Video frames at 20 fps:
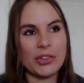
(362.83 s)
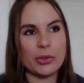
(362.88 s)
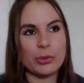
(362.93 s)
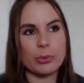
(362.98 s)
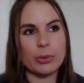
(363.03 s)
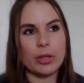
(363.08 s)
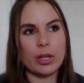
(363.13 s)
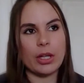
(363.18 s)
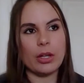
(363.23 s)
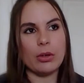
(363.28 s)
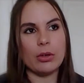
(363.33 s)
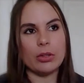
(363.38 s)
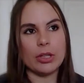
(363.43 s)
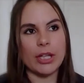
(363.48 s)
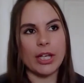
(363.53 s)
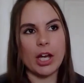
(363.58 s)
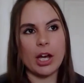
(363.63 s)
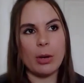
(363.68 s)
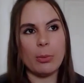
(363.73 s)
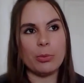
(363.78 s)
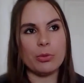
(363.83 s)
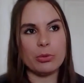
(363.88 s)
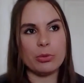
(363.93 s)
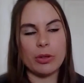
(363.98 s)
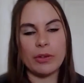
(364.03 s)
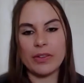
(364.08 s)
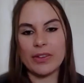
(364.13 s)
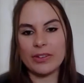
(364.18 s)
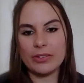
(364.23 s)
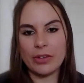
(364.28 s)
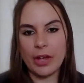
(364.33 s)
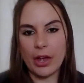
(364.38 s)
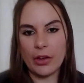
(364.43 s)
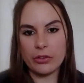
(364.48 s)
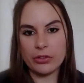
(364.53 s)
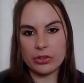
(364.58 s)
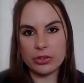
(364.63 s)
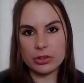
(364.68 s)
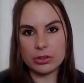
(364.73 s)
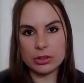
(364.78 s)
really only helps with
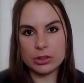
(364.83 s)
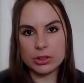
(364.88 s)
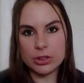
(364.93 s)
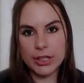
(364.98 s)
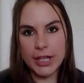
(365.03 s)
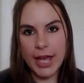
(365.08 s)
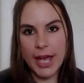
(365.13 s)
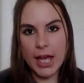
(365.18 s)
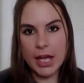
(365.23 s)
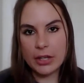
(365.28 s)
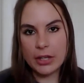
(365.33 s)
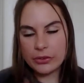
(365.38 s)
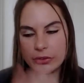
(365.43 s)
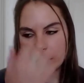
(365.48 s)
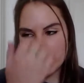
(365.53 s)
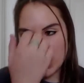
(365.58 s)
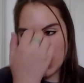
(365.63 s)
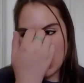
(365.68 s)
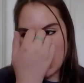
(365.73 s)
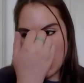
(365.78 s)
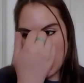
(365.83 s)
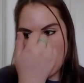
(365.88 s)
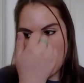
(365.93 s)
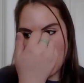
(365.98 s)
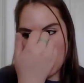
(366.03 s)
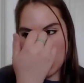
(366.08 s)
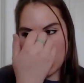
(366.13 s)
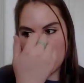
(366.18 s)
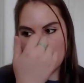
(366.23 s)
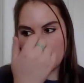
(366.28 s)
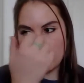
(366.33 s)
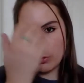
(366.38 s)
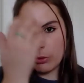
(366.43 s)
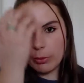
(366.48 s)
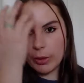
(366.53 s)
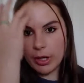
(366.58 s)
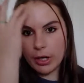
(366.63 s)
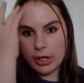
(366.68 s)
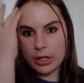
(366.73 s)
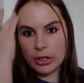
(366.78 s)
intestinal gas.
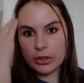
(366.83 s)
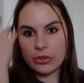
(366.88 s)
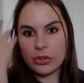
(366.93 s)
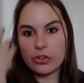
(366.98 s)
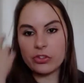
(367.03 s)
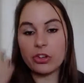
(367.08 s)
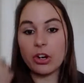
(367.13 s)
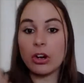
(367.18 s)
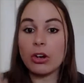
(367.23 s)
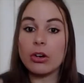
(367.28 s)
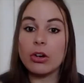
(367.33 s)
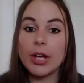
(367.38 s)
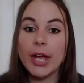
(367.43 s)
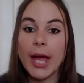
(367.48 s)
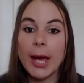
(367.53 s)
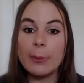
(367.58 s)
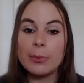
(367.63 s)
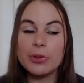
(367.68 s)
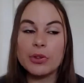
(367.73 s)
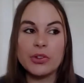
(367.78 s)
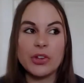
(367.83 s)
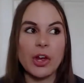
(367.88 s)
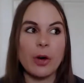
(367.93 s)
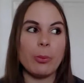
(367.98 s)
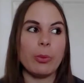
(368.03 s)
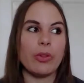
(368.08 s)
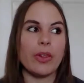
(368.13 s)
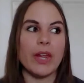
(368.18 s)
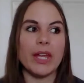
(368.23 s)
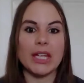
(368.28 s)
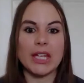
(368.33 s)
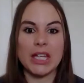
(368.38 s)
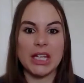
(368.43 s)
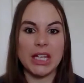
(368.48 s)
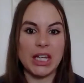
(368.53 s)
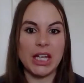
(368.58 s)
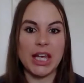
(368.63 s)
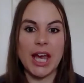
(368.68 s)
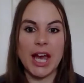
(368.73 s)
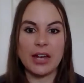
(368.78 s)
Whereas the charcoal capsules help with like any
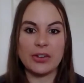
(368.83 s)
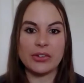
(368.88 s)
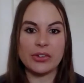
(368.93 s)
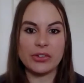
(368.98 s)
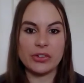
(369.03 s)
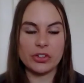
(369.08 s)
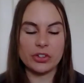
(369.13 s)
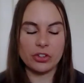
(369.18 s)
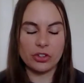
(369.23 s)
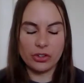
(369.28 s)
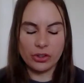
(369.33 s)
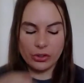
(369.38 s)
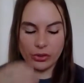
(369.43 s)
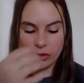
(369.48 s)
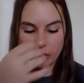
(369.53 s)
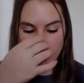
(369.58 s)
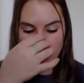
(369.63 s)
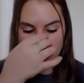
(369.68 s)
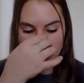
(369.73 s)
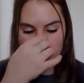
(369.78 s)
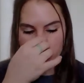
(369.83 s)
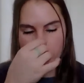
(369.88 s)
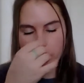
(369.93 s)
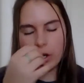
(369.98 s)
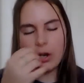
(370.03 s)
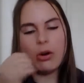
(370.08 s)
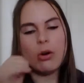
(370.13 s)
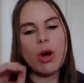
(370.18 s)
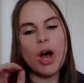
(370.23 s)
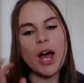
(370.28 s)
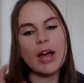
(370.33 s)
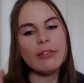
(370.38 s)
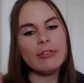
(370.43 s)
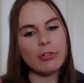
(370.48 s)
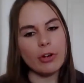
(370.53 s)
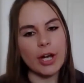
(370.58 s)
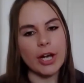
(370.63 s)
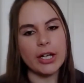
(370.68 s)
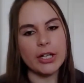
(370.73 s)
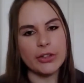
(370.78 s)
gas that's in your system. So I've
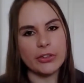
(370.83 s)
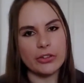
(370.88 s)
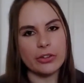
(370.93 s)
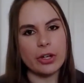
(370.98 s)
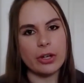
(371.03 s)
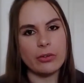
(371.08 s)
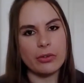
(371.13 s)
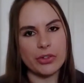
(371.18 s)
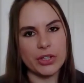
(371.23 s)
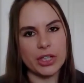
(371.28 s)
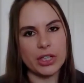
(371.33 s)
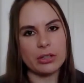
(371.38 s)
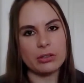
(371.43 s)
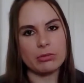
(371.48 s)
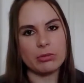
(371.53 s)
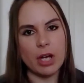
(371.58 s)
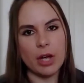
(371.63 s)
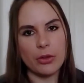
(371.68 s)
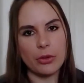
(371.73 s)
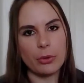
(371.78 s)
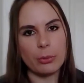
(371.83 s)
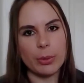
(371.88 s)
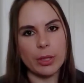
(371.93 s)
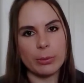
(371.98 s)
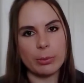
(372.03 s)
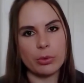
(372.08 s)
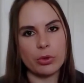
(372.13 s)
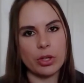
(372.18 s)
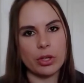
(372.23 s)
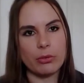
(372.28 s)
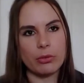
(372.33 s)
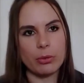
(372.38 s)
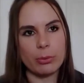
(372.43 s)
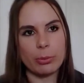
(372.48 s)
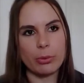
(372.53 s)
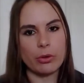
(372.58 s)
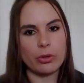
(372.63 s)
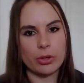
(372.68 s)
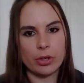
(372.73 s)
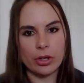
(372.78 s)
read and so I've seen other people have
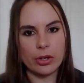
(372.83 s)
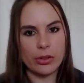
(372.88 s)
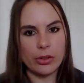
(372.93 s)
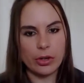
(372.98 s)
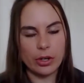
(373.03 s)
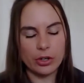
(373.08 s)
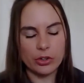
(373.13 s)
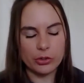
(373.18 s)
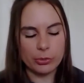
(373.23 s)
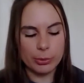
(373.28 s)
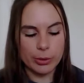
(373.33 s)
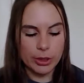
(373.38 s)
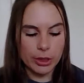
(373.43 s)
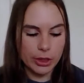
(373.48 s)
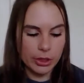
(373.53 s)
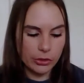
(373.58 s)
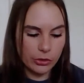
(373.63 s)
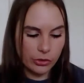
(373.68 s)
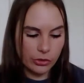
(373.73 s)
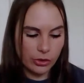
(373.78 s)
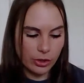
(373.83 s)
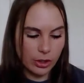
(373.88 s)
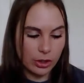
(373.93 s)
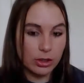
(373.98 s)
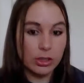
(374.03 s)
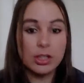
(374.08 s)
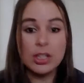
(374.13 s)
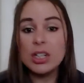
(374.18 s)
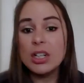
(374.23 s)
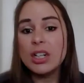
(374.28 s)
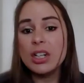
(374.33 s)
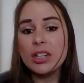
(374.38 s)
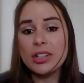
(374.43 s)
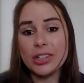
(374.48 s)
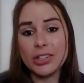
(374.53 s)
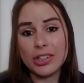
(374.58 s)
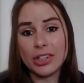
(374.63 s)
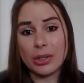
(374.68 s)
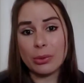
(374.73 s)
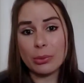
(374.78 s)
reported in their experience. So,
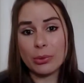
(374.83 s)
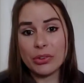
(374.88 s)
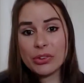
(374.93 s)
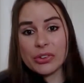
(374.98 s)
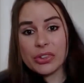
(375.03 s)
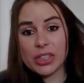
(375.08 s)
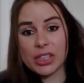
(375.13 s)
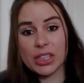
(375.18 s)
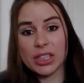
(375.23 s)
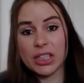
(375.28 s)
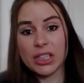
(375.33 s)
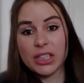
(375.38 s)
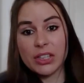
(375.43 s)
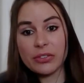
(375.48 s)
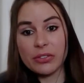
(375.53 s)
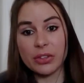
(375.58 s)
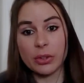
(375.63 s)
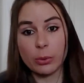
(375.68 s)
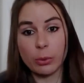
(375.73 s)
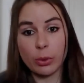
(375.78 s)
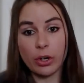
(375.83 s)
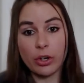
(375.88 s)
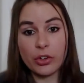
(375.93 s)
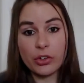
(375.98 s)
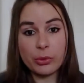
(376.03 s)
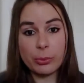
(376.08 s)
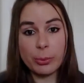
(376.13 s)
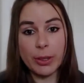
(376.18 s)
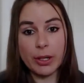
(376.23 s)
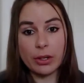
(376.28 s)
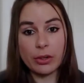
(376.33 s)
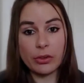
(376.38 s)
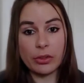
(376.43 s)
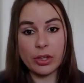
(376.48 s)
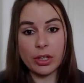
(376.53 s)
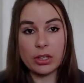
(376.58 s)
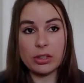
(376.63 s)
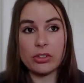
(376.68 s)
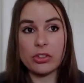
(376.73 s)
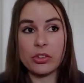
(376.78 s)
we'll see if it works better
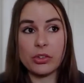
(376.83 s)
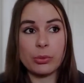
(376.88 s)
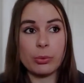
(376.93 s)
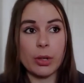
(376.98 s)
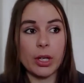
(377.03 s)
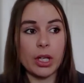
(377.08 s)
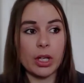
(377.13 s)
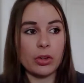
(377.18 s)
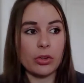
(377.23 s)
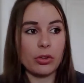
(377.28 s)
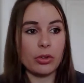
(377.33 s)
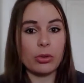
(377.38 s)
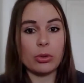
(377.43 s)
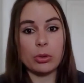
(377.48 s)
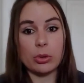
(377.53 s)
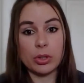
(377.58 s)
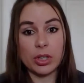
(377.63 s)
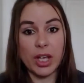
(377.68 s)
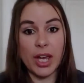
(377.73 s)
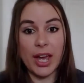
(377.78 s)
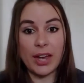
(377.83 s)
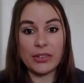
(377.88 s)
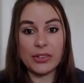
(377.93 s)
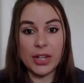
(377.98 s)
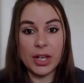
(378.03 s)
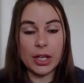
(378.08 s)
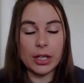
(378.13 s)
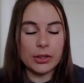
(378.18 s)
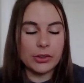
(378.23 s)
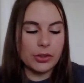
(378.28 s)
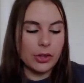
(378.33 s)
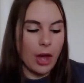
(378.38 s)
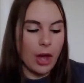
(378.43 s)
than just regular old Gas X.